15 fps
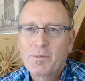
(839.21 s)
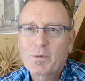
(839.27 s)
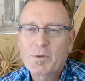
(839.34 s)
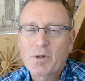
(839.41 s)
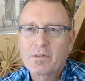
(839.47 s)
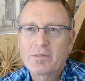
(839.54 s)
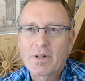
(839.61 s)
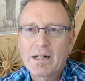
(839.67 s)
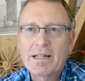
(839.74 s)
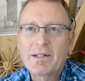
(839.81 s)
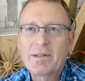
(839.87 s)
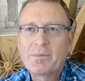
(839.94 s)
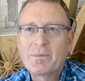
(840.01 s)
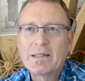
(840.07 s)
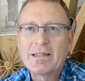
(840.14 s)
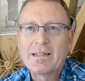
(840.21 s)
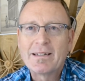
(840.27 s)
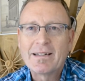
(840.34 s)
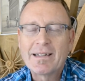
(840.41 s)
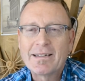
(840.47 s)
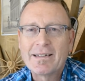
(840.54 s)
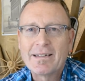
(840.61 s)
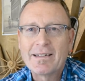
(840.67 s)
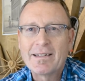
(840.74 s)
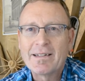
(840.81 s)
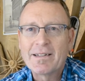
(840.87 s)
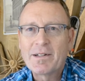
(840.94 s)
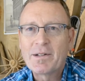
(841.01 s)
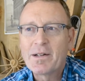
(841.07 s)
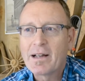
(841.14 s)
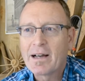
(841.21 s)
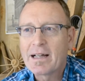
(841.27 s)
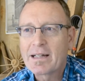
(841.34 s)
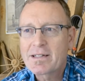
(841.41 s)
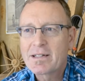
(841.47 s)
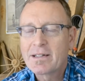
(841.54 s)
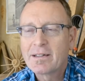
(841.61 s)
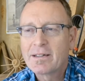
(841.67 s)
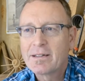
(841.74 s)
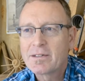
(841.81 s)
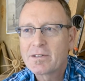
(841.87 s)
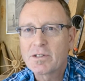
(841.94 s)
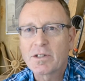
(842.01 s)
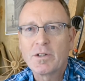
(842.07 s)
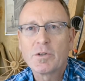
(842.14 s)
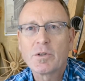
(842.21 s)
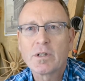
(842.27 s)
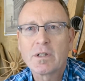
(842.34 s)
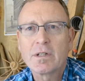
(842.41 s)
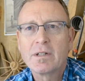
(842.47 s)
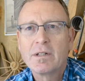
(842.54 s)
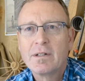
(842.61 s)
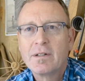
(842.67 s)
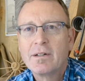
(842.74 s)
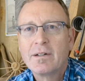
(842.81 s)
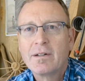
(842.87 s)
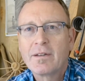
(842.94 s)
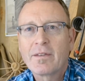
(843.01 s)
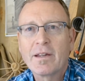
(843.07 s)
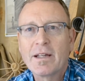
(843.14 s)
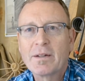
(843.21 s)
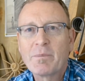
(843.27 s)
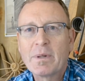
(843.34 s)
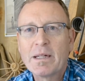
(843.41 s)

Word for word: sort of random and, and uh, not secure thing